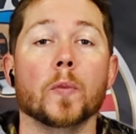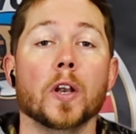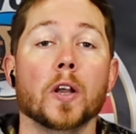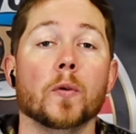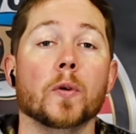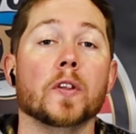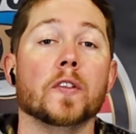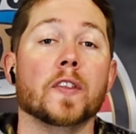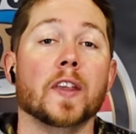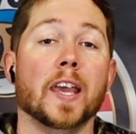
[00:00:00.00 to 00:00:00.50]
But
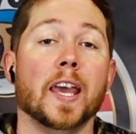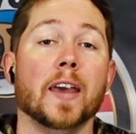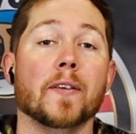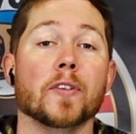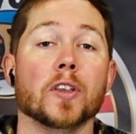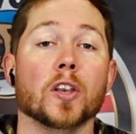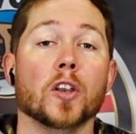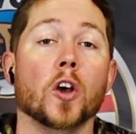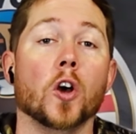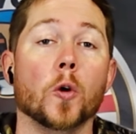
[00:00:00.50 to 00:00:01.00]
I will say
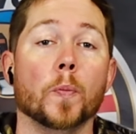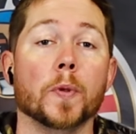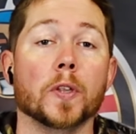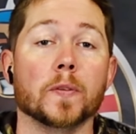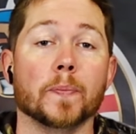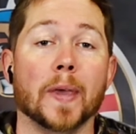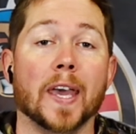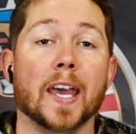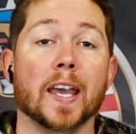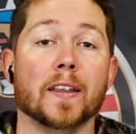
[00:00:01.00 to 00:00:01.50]
having an
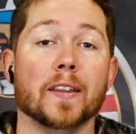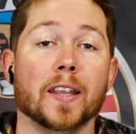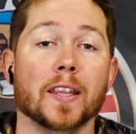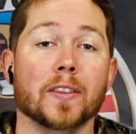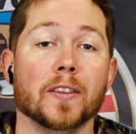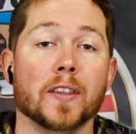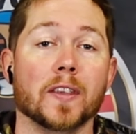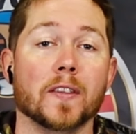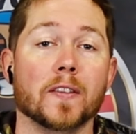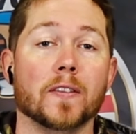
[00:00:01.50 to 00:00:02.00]
open bag
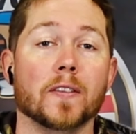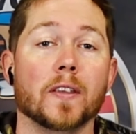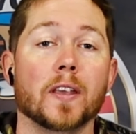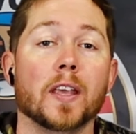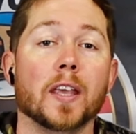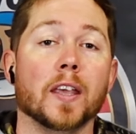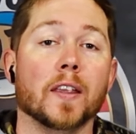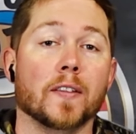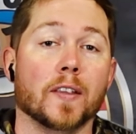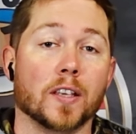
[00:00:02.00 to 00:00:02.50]
like this
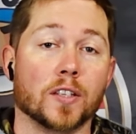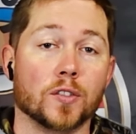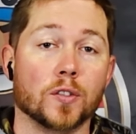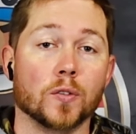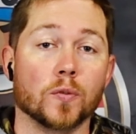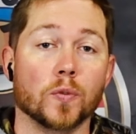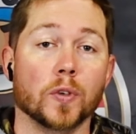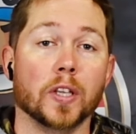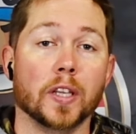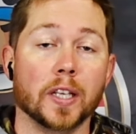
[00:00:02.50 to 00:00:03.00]
is
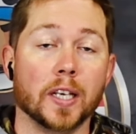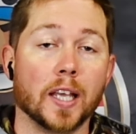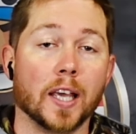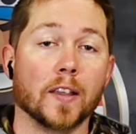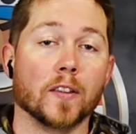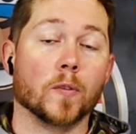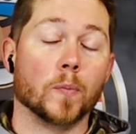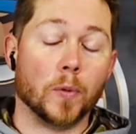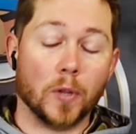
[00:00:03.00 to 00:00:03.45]
actually really nice.